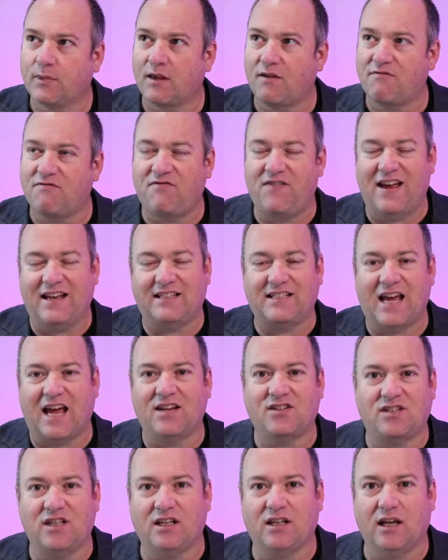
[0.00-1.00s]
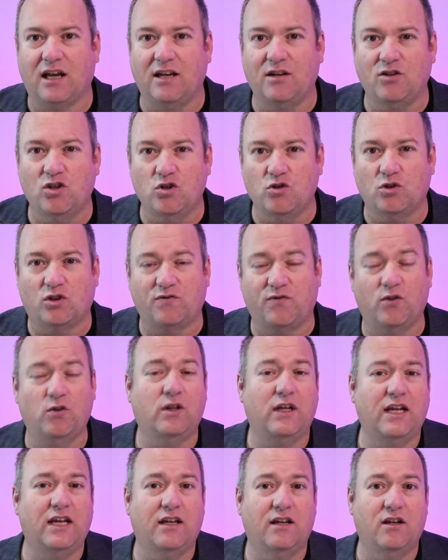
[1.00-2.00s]
fantastic and useful
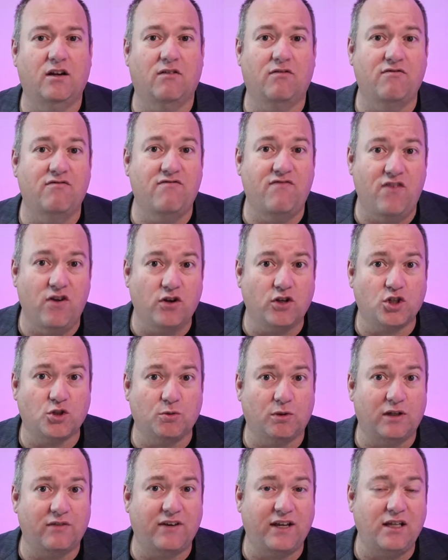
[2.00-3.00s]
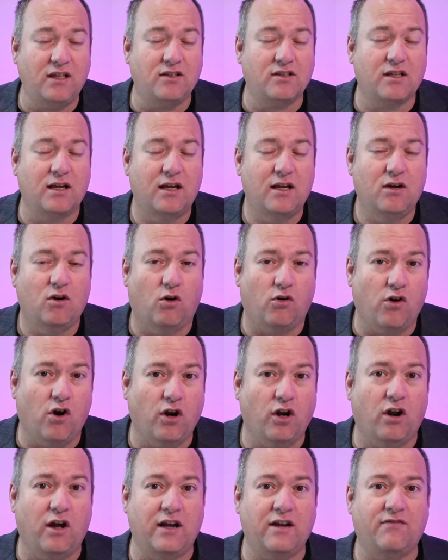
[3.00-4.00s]
in virtual events or
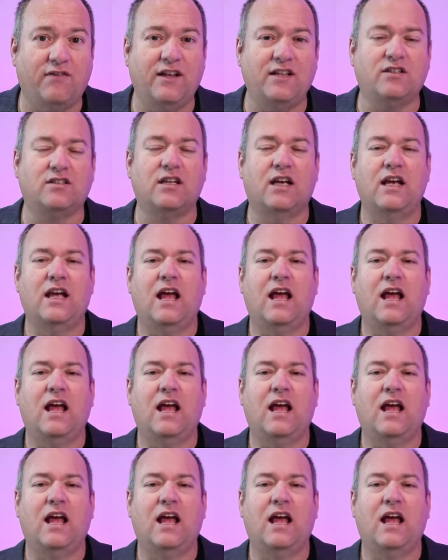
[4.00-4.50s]
online events